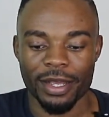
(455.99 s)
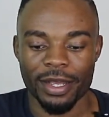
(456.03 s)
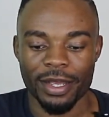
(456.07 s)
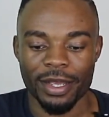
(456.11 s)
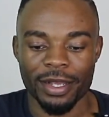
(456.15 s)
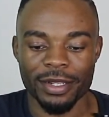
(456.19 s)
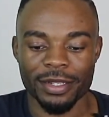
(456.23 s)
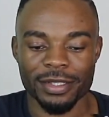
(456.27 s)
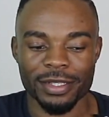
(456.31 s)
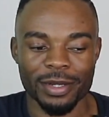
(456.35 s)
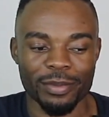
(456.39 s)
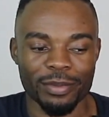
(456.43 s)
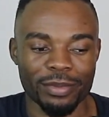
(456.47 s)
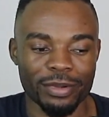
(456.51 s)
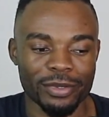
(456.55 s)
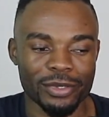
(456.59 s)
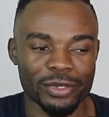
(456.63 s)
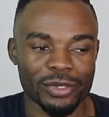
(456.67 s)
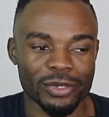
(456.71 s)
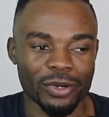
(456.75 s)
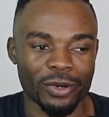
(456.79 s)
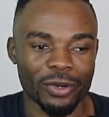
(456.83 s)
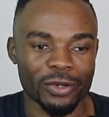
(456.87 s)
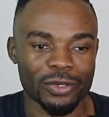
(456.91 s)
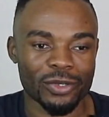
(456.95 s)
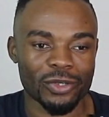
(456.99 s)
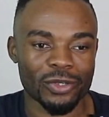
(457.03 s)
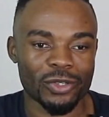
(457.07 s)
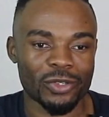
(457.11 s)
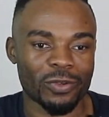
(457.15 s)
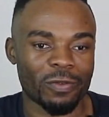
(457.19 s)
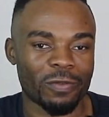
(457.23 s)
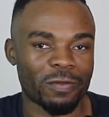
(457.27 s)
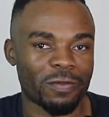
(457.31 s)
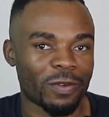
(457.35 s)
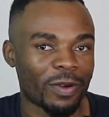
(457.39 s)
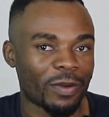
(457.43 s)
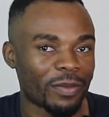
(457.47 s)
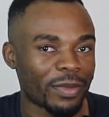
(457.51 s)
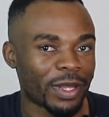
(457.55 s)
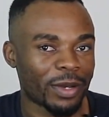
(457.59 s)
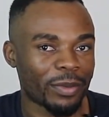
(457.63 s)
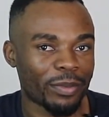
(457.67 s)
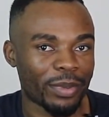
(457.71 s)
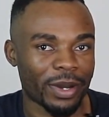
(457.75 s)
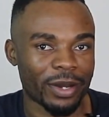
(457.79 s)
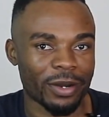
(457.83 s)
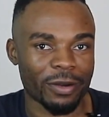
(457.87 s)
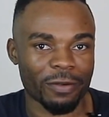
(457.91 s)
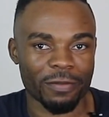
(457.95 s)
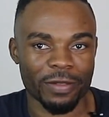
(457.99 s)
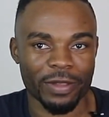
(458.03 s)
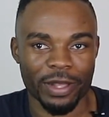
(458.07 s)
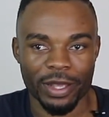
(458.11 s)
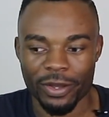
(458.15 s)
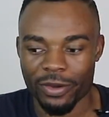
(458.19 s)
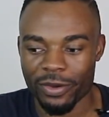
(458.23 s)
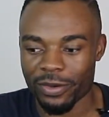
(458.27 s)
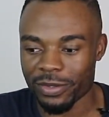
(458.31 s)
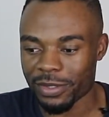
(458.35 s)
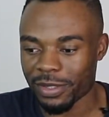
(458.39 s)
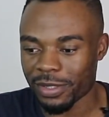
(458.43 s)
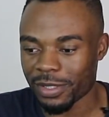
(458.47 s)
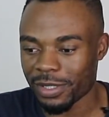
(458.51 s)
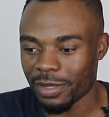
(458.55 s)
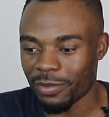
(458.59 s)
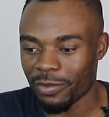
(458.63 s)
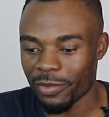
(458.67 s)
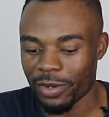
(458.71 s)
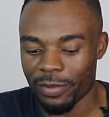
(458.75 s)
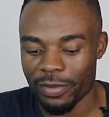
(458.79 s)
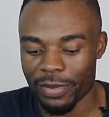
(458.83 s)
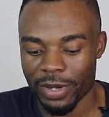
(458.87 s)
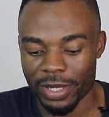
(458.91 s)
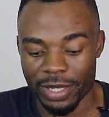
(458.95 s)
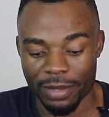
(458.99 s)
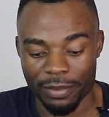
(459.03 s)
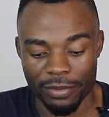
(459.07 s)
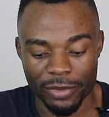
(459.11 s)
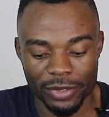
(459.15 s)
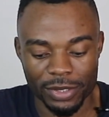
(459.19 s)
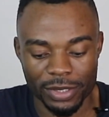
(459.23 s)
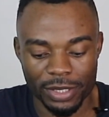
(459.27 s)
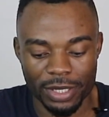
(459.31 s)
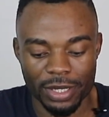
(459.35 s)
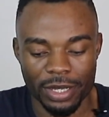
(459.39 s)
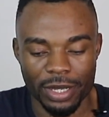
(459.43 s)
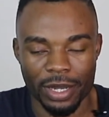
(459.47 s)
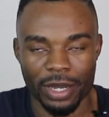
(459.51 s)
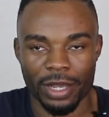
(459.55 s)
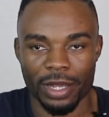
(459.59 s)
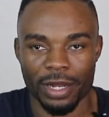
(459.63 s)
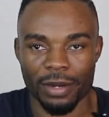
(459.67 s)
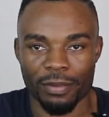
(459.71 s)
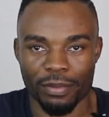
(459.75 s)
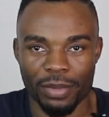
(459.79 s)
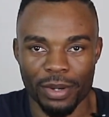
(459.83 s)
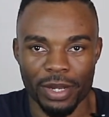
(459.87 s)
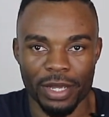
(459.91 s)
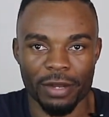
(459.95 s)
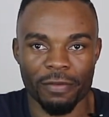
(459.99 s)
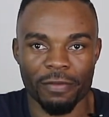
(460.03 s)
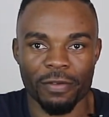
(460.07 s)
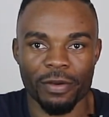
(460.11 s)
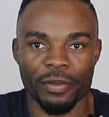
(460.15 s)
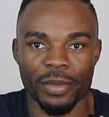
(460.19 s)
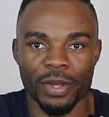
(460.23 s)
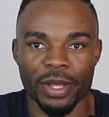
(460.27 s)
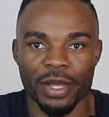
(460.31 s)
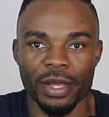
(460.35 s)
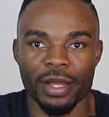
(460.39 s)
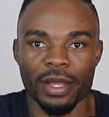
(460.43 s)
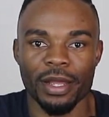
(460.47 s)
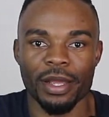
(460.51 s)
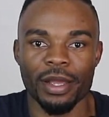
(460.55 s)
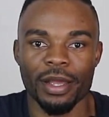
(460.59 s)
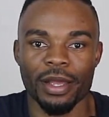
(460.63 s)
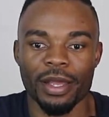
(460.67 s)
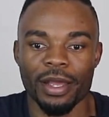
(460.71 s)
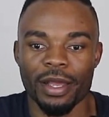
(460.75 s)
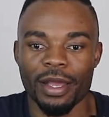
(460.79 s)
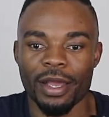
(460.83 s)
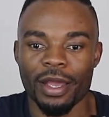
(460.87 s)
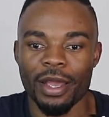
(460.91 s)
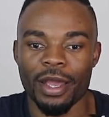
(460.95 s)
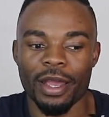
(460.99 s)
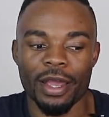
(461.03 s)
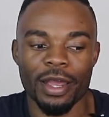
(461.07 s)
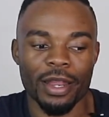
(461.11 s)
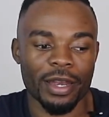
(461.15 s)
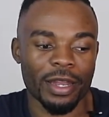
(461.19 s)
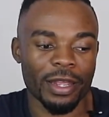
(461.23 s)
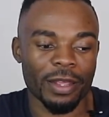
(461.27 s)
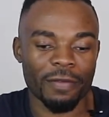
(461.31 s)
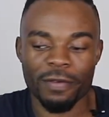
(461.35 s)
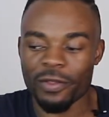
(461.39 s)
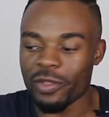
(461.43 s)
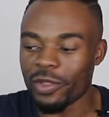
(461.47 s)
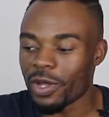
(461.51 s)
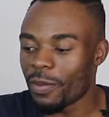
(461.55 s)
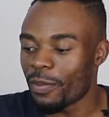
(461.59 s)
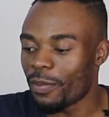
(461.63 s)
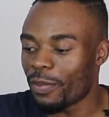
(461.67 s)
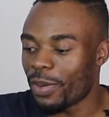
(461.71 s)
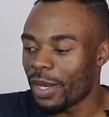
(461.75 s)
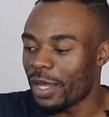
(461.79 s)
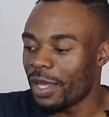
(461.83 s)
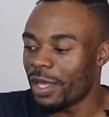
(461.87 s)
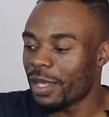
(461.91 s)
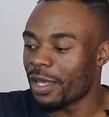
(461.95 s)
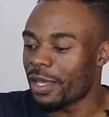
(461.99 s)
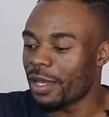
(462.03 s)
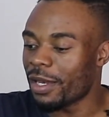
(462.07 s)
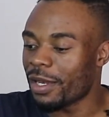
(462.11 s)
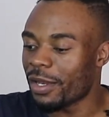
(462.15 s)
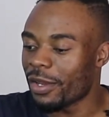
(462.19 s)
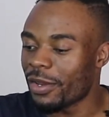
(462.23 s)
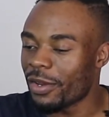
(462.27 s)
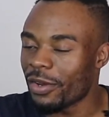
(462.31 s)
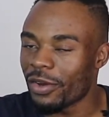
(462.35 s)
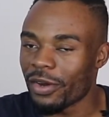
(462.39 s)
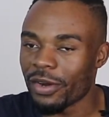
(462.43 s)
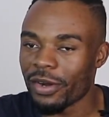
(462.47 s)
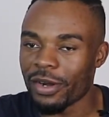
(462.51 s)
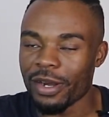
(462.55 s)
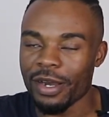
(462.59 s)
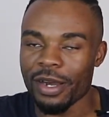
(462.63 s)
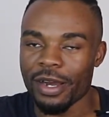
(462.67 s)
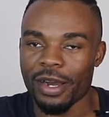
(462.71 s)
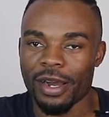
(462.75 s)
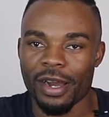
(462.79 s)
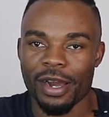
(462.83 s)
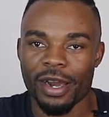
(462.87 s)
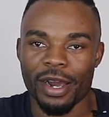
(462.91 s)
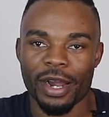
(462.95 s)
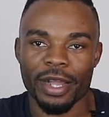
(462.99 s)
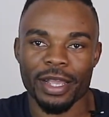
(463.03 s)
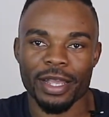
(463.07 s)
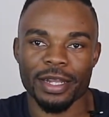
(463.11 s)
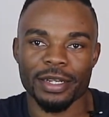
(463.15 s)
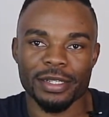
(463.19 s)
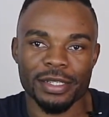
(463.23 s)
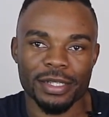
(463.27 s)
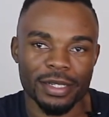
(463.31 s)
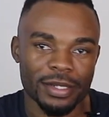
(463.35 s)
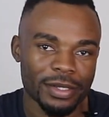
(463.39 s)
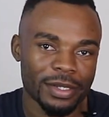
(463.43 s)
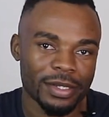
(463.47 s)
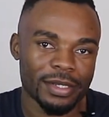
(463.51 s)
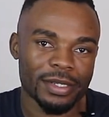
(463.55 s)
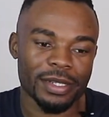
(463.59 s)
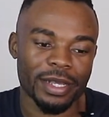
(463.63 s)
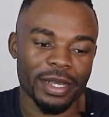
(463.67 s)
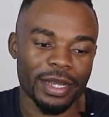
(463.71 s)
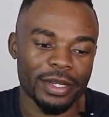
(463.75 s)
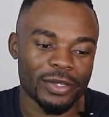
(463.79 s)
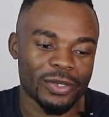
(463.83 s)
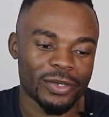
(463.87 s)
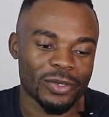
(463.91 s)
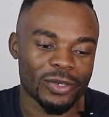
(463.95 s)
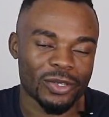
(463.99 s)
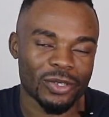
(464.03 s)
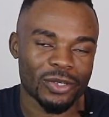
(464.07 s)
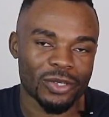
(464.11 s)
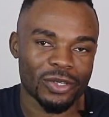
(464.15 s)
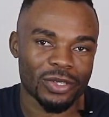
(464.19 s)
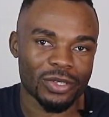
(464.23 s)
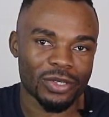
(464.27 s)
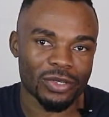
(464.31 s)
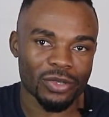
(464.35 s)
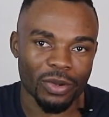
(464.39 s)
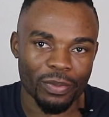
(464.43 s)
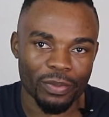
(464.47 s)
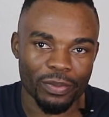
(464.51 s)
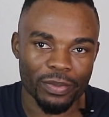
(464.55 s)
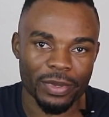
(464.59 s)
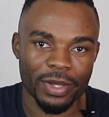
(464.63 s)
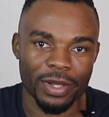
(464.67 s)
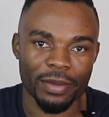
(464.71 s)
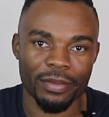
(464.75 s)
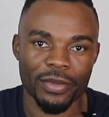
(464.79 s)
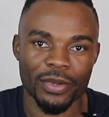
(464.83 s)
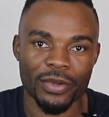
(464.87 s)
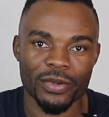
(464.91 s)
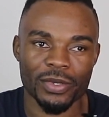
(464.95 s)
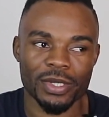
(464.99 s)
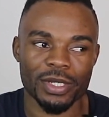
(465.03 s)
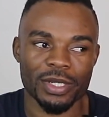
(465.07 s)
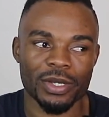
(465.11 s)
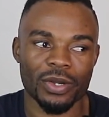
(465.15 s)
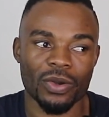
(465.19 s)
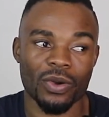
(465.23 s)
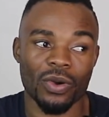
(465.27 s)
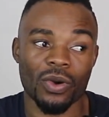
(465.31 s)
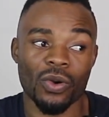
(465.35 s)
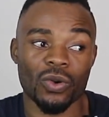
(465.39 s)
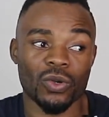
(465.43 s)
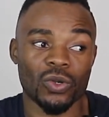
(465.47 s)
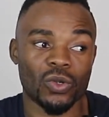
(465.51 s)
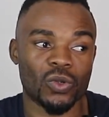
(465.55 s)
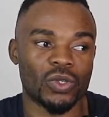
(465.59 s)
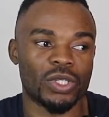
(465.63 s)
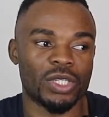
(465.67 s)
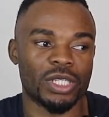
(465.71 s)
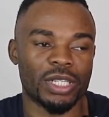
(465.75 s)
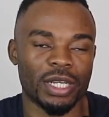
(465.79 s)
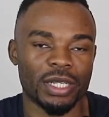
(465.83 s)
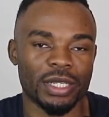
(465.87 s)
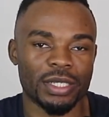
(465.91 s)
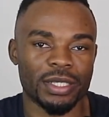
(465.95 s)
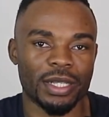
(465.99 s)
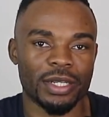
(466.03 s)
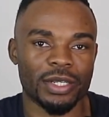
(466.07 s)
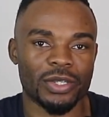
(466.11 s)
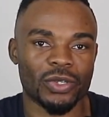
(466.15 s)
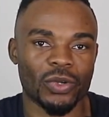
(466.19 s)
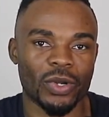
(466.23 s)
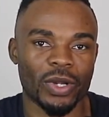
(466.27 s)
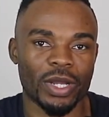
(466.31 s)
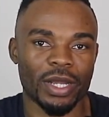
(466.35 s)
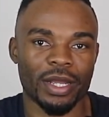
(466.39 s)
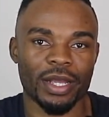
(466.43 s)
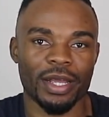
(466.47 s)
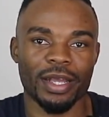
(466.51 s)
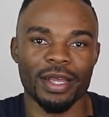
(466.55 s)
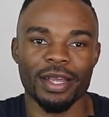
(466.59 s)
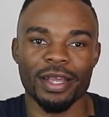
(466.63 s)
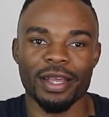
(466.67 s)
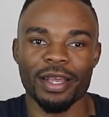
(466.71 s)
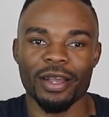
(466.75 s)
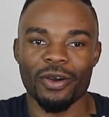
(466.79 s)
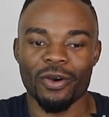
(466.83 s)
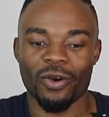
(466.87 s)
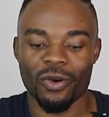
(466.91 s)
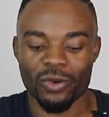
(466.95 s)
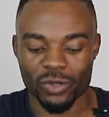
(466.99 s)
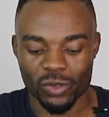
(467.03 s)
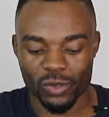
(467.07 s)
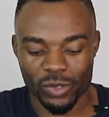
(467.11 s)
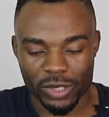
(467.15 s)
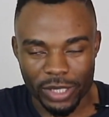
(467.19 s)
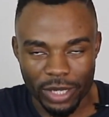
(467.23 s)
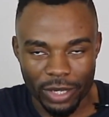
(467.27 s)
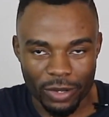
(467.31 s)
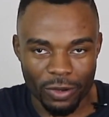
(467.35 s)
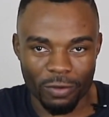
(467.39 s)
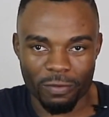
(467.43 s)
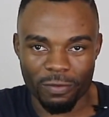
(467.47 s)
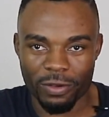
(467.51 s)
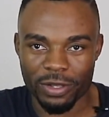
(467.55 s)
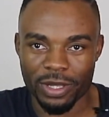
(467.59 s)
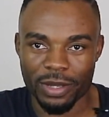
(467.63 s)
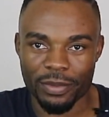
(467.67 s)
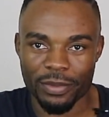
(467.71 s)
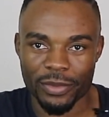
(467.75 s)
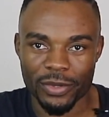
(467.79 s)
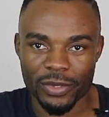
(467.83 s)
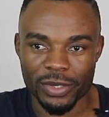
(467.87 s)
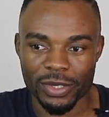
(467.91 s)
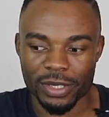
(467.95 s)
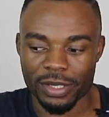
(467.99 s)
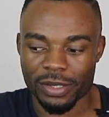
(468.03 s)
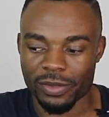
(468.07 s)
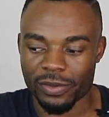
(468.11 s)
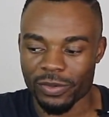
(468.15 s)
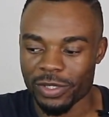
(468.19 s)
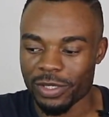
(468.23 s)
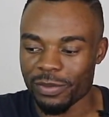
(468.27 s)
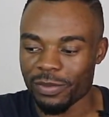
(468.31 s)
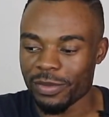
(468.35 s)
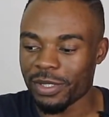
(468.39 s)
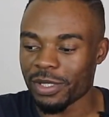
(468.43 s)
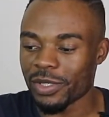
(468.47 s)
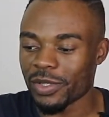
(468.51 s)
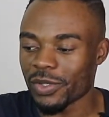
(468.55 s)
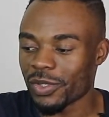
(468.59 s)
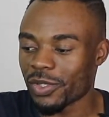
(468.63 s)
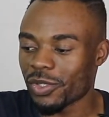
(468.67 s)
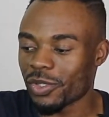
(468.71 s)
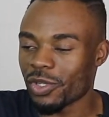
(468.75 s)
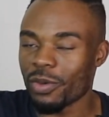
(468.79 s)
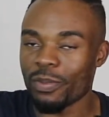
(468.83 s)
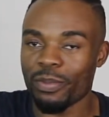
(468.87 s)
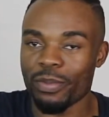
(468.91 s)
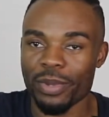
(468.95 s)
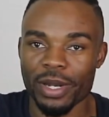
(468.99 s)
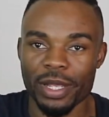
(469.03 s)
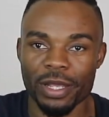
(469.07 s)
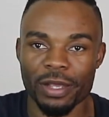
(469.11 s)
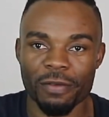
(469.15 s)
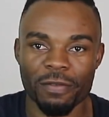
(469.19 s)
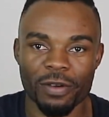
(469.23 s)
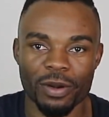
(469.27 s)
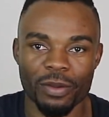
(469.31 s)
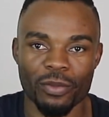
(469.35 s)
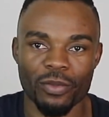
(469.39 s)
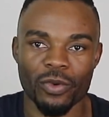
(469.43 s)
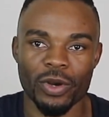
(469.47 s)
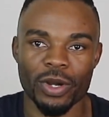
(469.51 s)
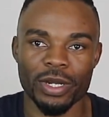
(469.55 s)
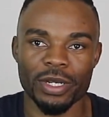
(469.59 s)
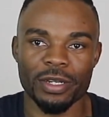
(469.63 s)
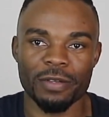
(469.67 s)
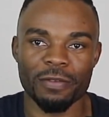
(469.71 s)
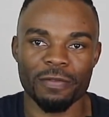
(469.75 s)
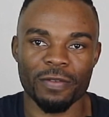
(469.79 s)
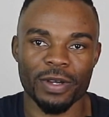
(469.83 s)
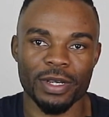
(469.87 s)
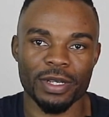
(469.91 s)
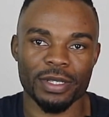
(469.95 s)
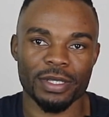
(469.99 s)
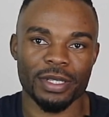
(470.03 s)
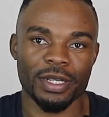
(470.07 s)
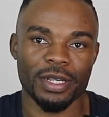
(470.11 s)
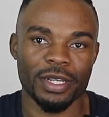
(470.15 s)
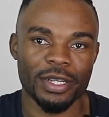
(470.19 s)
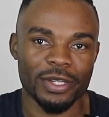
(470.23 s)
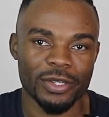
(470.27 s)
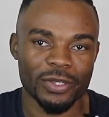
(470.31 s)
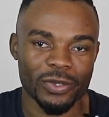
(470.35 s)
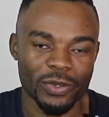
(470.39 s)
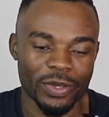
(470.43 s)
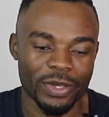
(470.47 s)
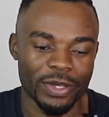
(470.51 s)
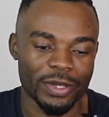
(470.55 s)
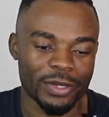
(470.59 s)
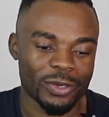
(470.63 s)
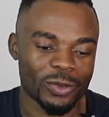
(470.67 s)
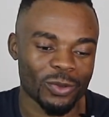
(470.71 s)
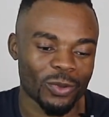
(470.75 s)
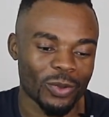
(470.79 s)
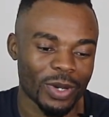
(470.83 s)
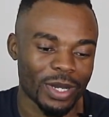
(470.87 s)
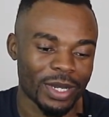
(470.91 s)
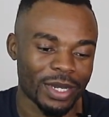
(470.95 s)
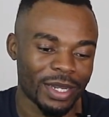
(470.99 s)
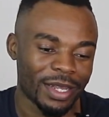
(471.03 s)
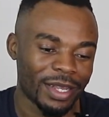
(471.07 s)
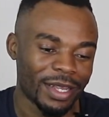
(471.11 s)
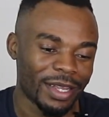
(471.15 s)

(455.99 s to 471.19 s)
it's able to also to form that part of the ecosystem, whereby the music, I can play it from here. And even though I'm playing it here, I can tell this guy to stop the music, or to change the track, or to take over the music, which means it will stop playing from one device to this one.